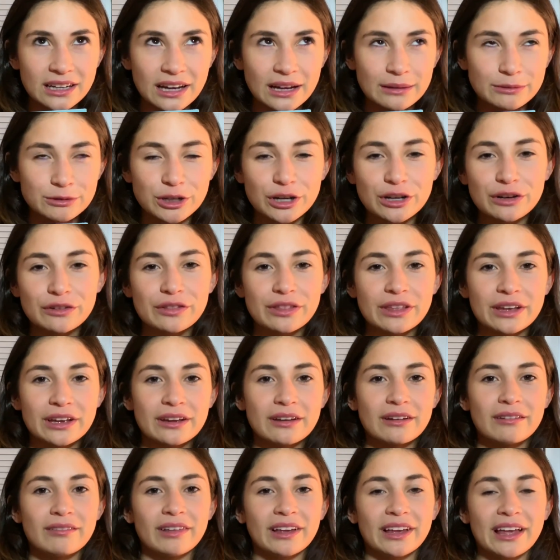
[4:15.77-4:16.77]
I'm trying to
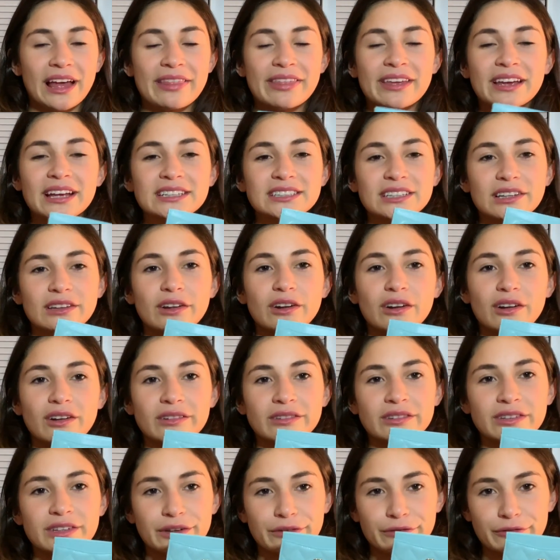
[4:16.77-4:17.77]
think of like, I think it's a
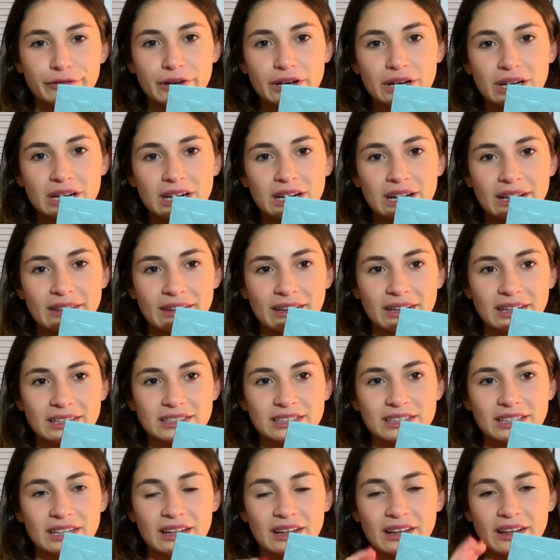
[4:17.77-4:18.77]
little different. I
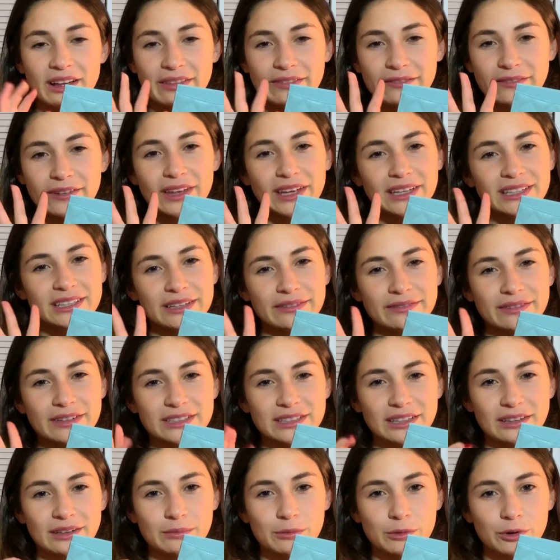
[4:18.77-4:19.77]
feel like
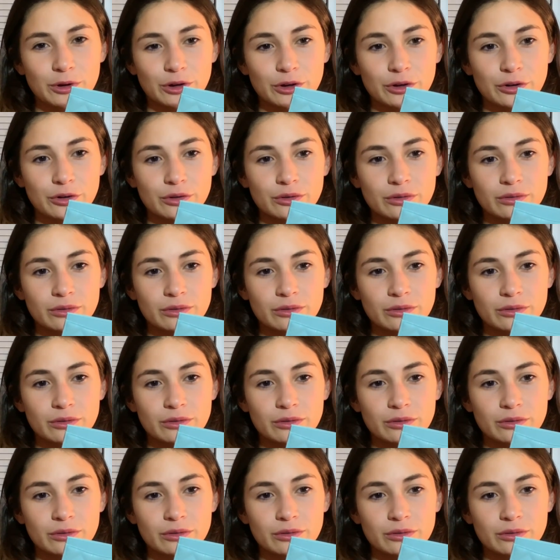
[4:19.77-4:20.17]
Tiffany's a little more